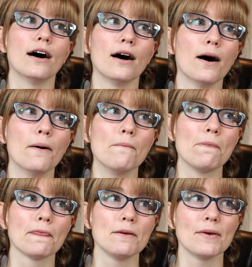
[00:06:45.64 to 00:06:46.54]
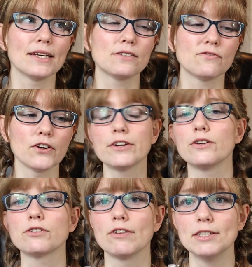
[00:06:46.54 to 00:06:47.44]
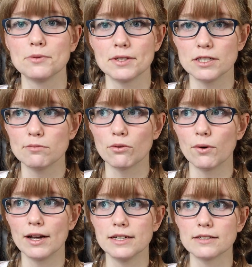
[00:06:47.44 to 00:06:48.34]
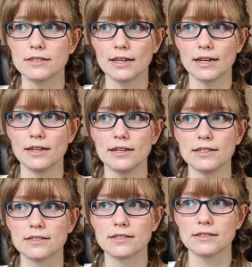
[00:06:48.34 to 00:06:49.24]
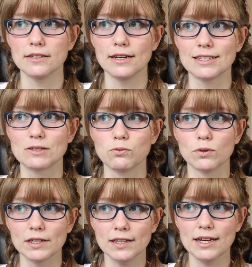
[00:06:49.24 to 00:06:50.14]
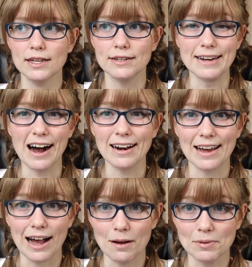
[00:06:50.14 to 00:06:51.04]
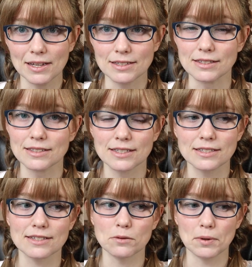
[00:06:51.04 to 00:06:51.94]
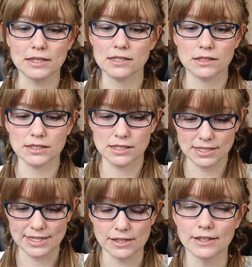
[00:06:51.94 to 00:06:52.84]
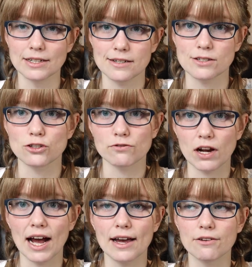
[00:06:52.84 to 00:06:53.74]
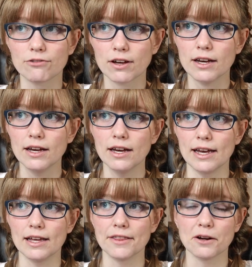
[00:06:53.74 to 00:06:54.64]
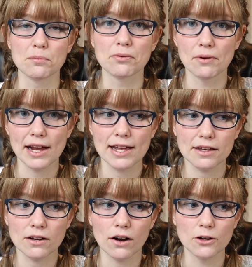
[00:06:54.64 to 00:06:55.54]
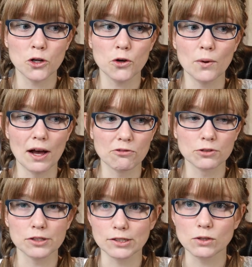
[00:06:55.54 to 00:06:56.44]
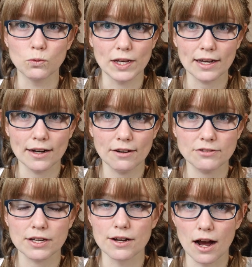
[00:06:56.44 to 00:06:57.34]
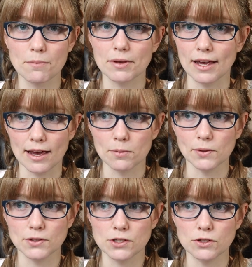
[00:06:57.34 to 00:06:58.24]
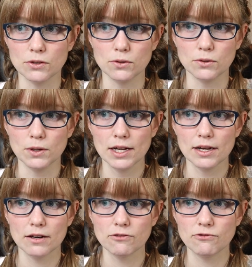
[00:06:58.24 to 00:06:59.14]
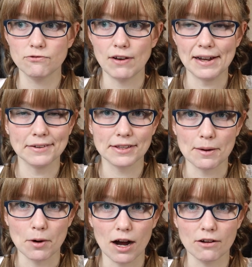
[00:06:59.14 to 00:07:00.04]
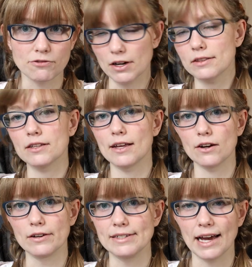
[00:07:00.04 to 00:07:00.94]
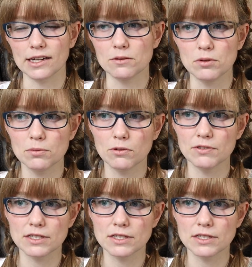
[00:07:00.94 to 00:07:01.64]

he makes very close friends with these boys, and it's really not a happy existence. They're basically stealing to survive, and they're preying on whoever looks weak enough to not be able to fend them off. Not that they are attacking people